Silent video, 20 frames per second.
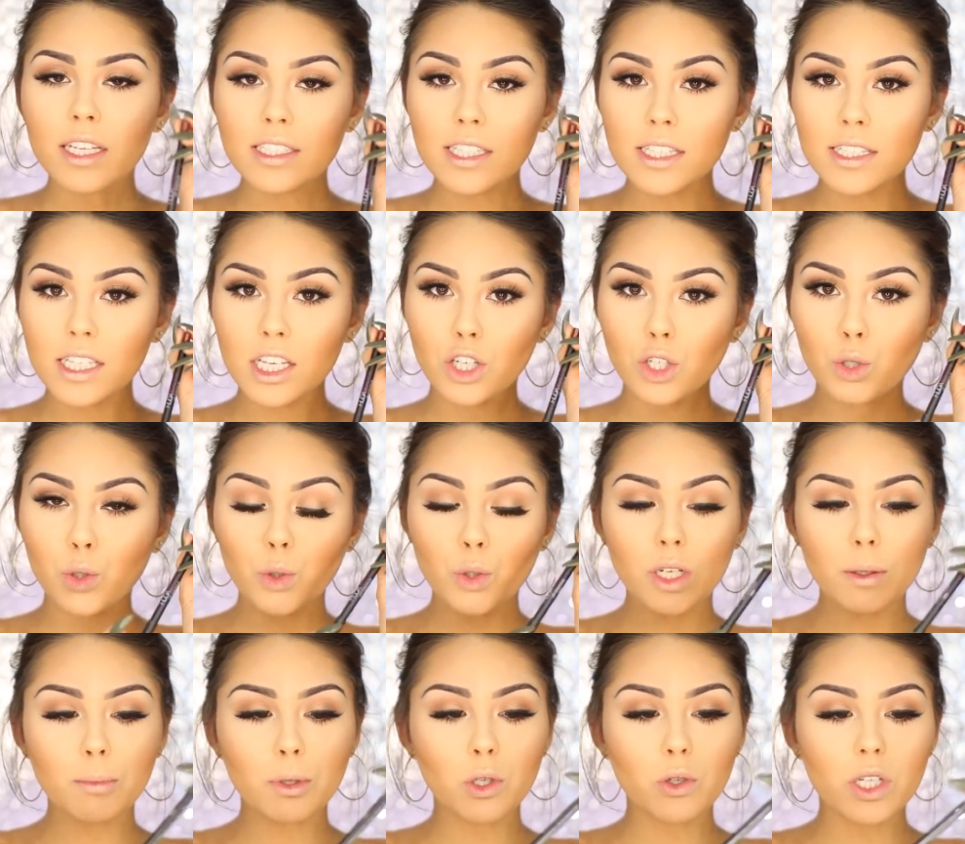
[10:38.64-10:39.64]
this is the
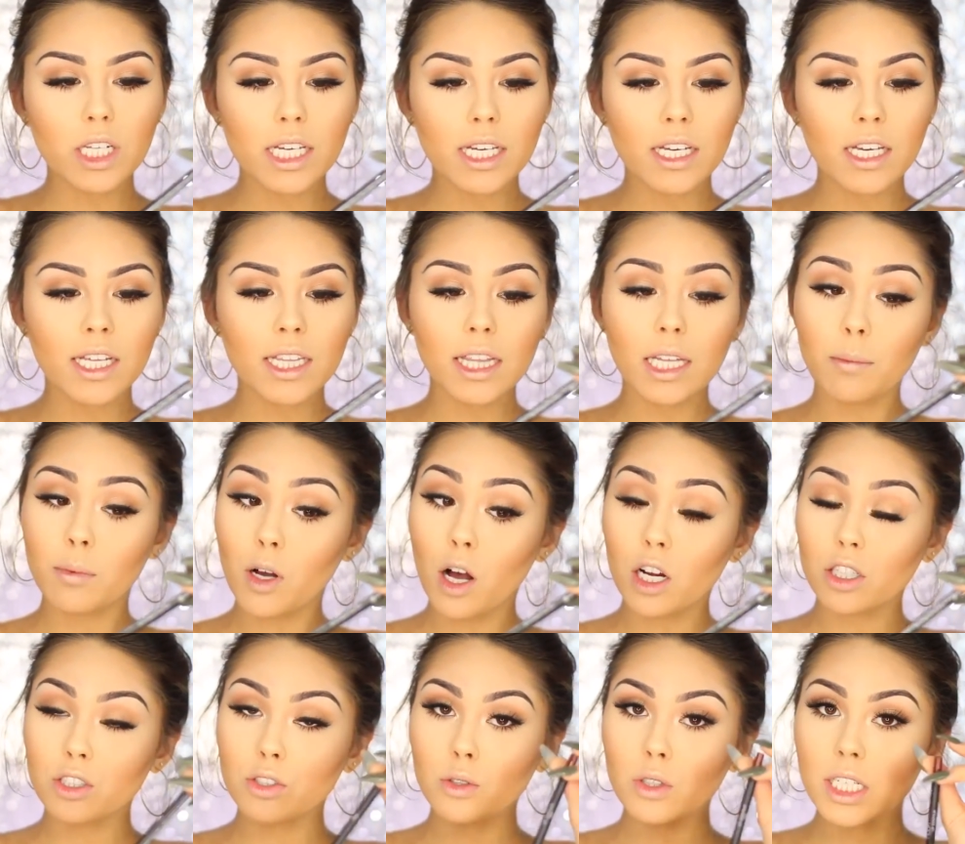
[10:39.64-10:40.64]
Huda Beauty lip
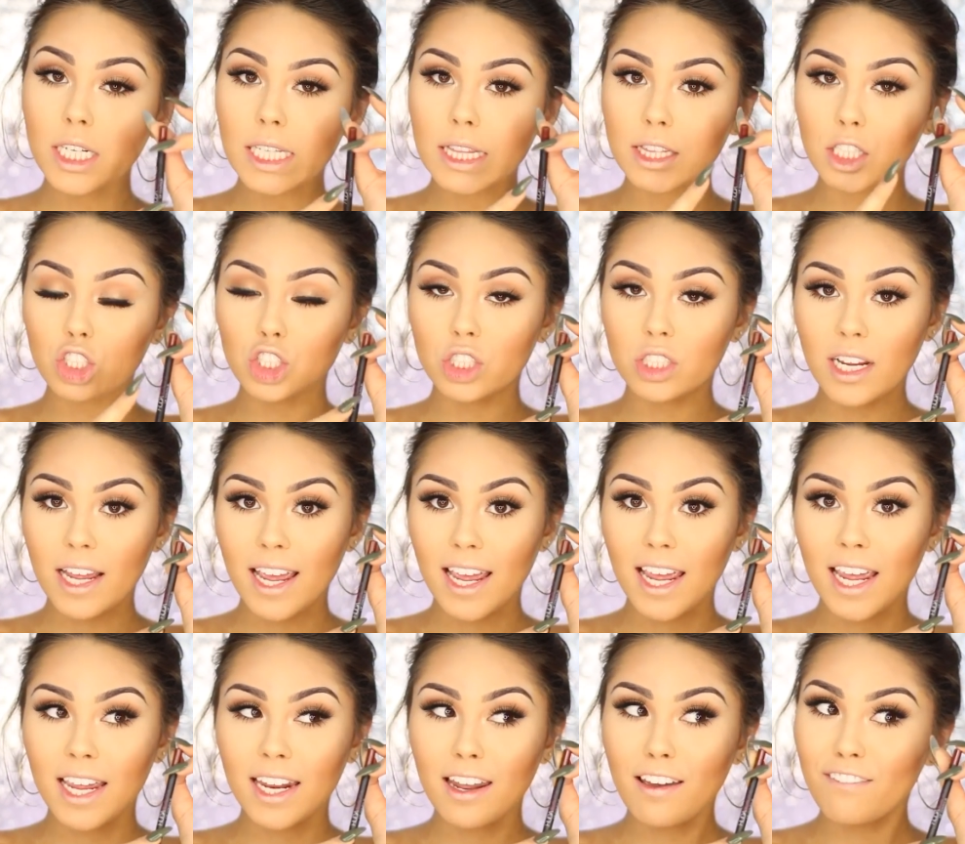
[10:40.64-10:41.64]
contour in the
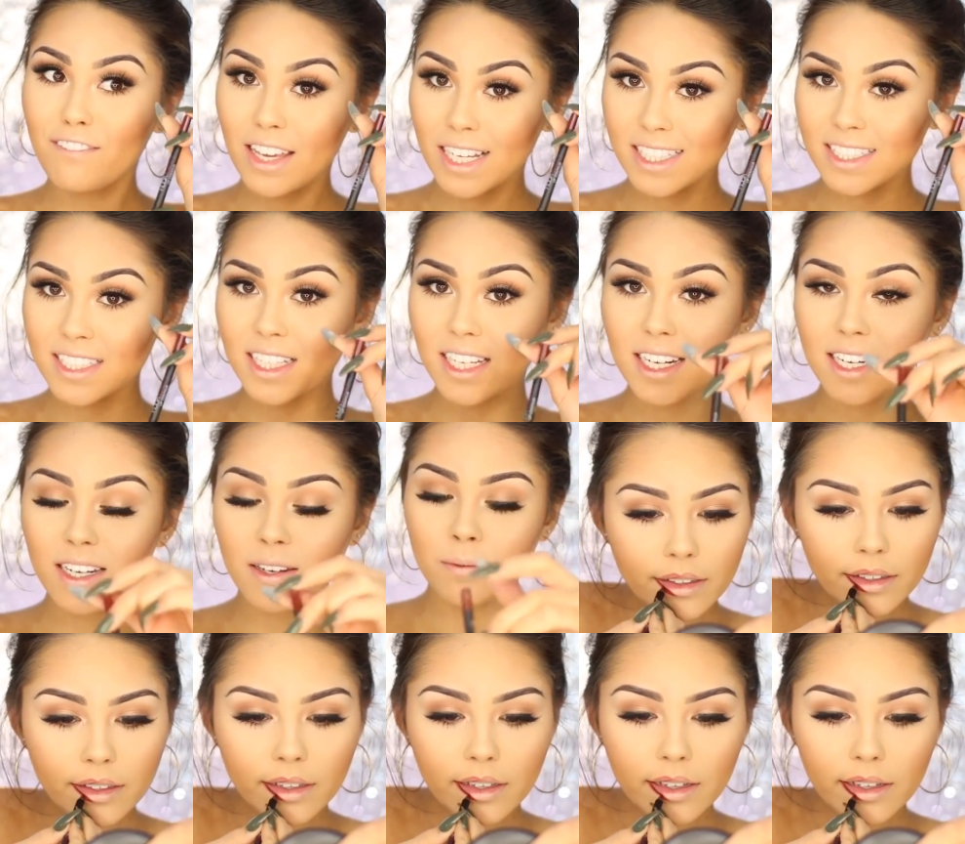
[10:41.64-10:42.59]
shade Vixen.